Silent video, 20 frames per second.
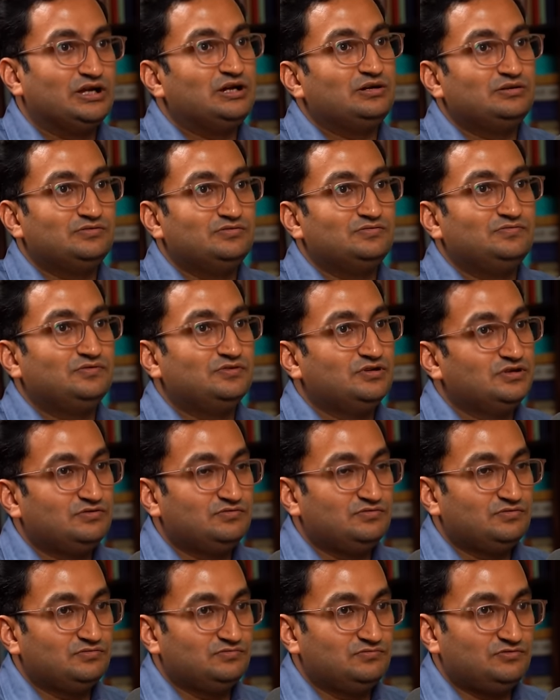So now...
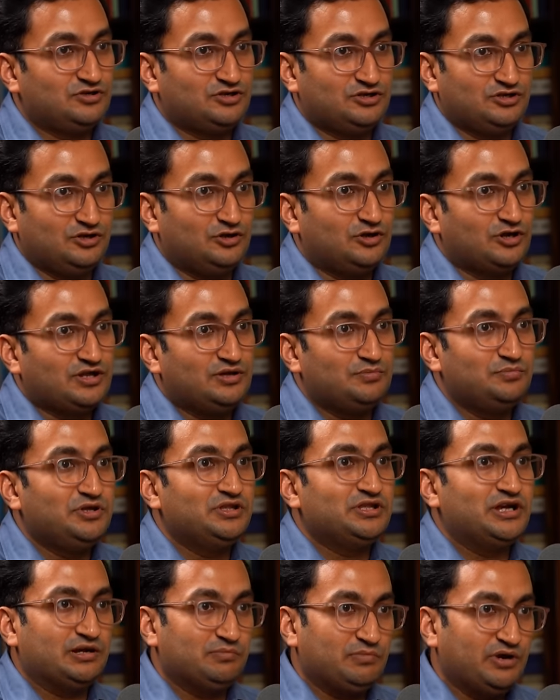For your company,
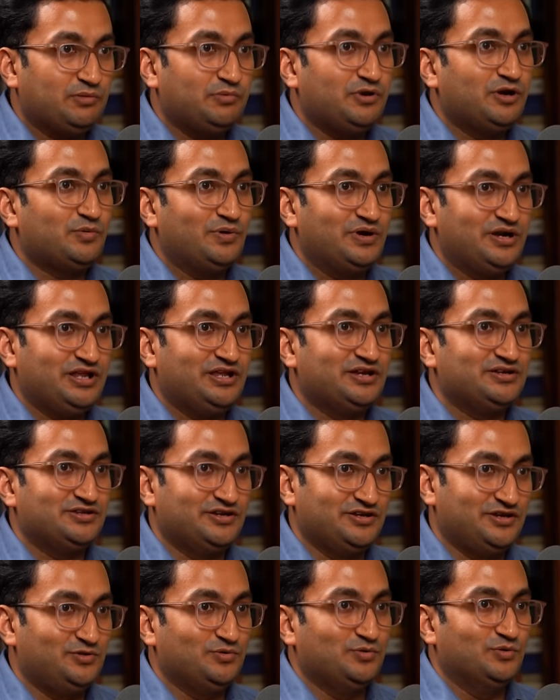that might be a 20-year
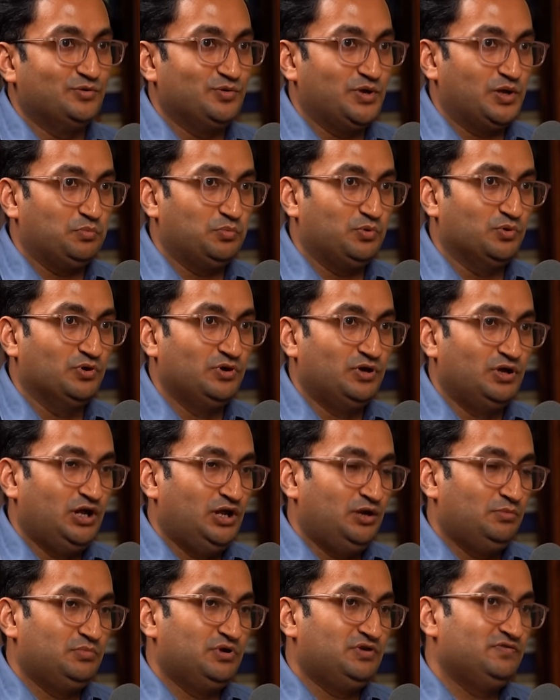journey to go to IPO.
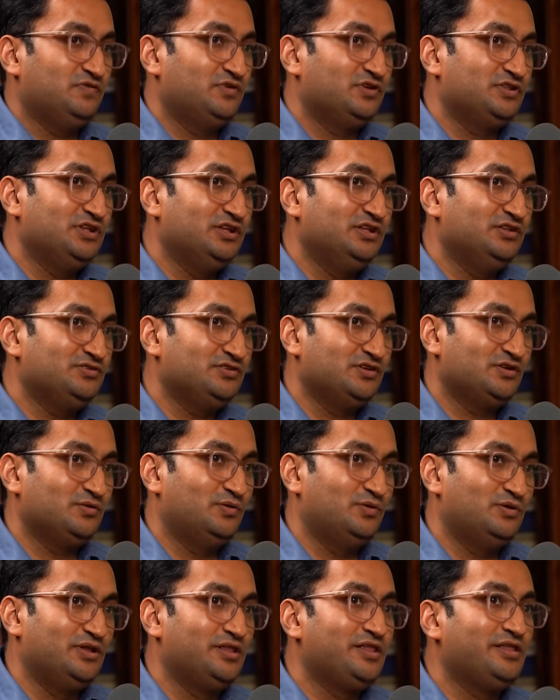But for these
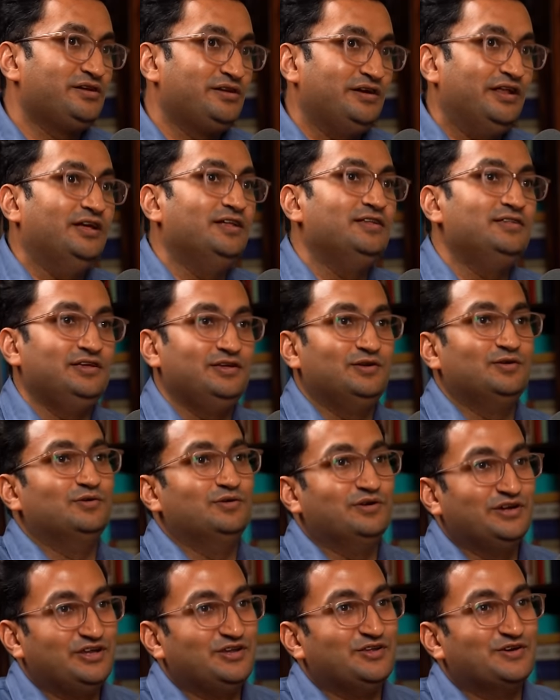shareholders, it's day zero
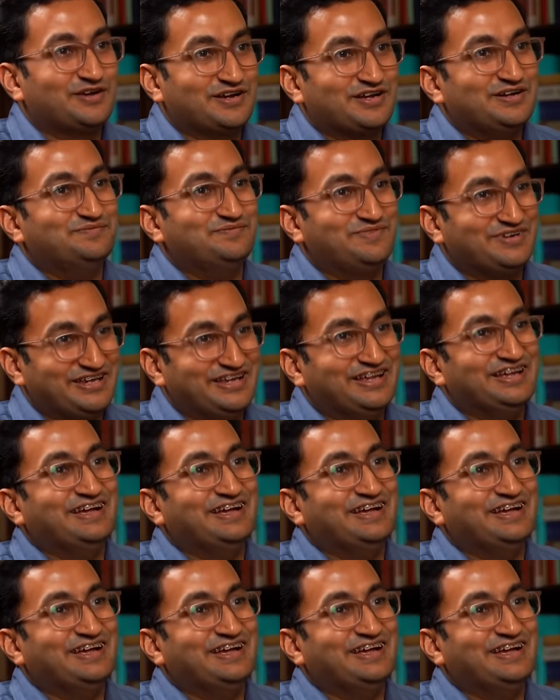in your company.